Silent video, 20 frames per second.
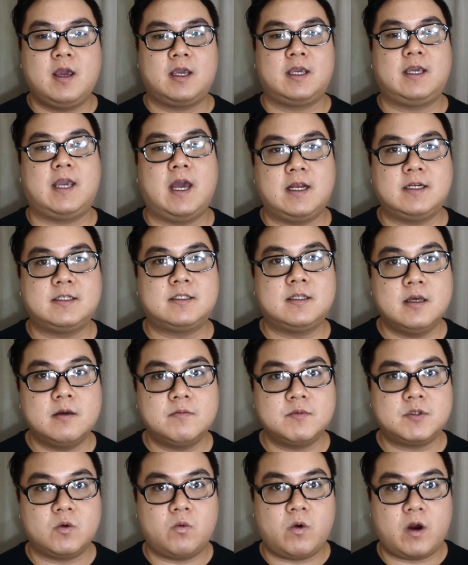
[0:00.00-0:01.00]
getting
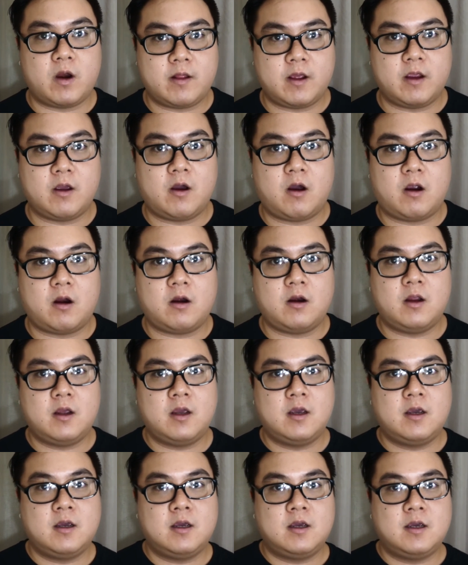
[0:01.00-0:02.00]
them to where they are,
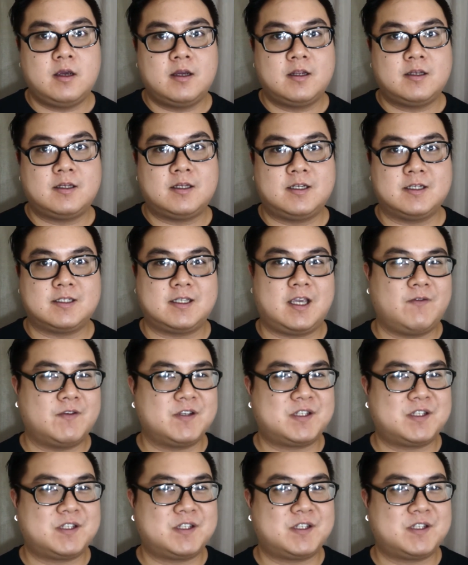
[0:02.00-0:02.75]
to just give a